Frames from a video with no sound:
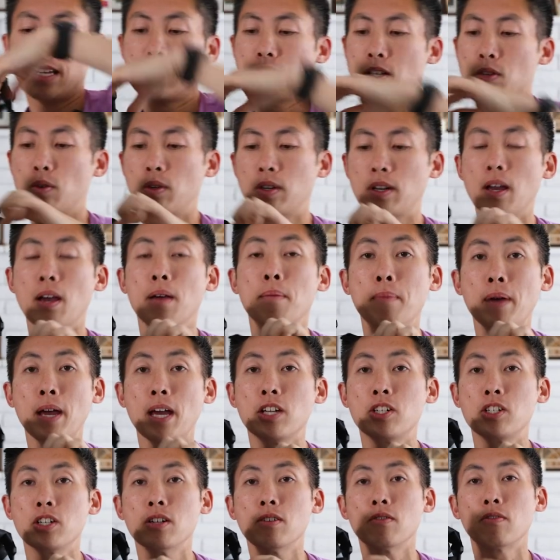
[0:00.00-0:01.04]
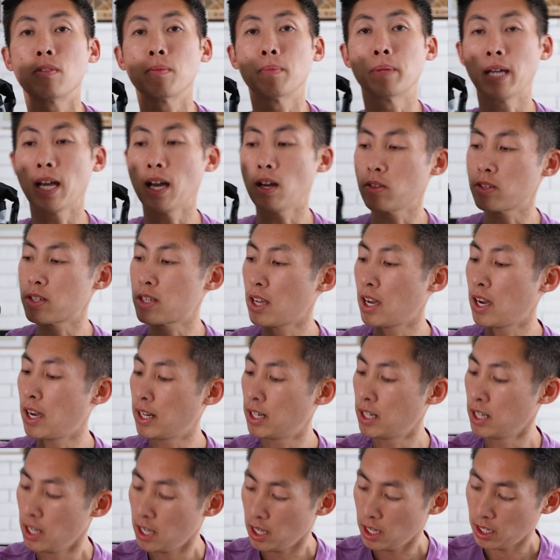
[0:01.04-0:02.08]
as you would imagine from the
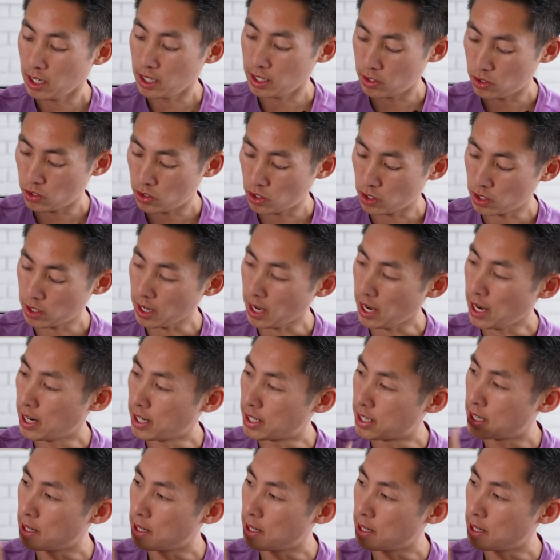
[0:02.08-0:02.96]
outside. It's just a